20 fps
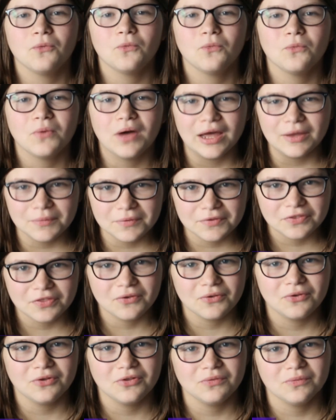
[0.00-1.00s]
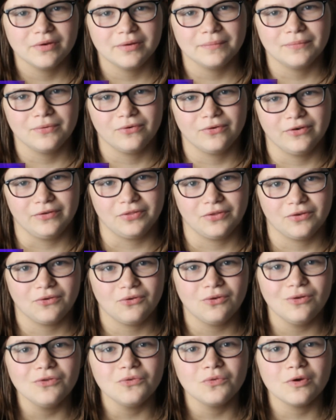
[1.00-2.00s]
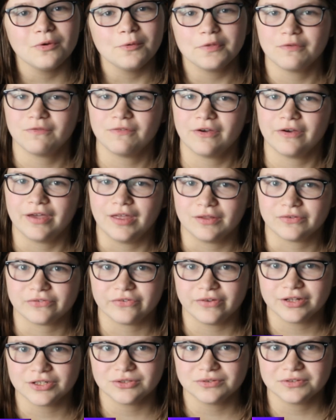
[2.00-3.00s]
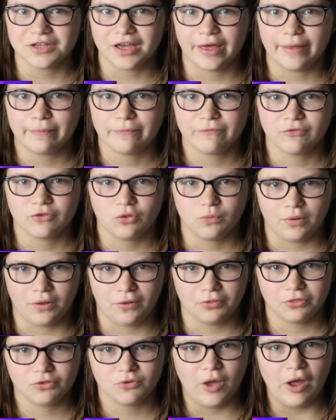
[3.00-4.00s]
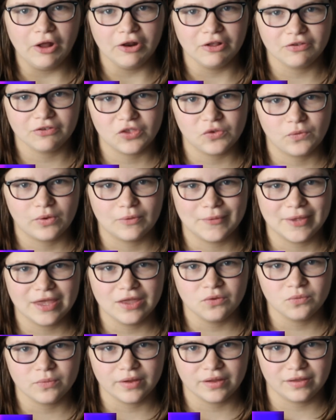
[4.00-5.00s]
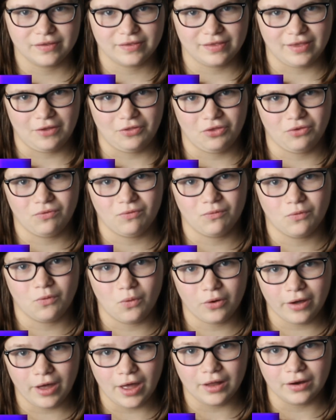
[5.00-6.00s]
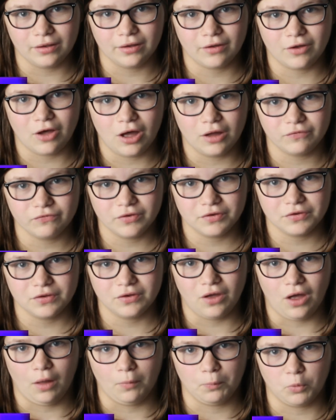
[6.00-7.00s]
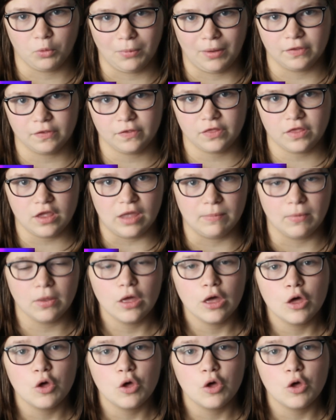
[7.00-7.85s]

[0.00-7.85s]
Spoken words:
Why was the Cold War important? The Cold War was a very influential time for the world. Throughout history, we can witness how the war had a conflict and compromise theme.